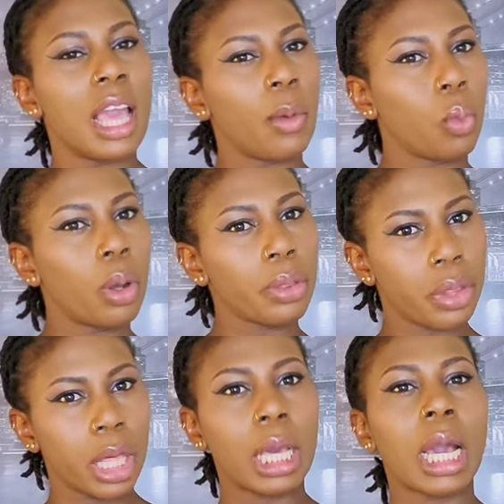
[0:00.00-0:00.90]
And one
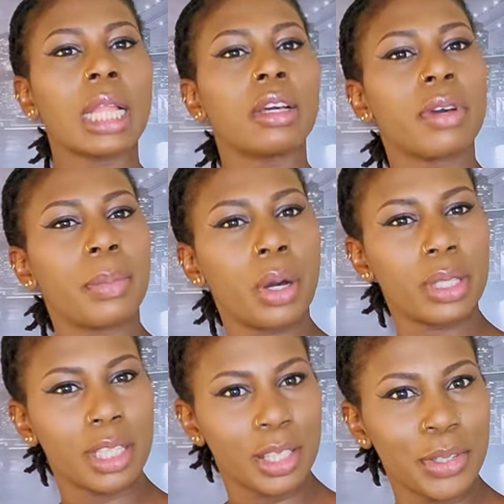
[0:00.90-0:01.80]
thing I love about
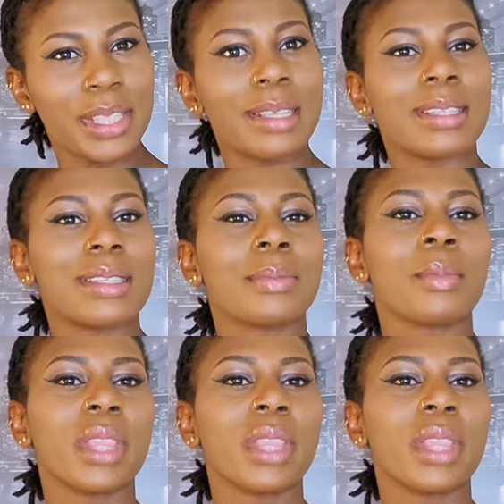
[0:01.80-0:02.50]
this note is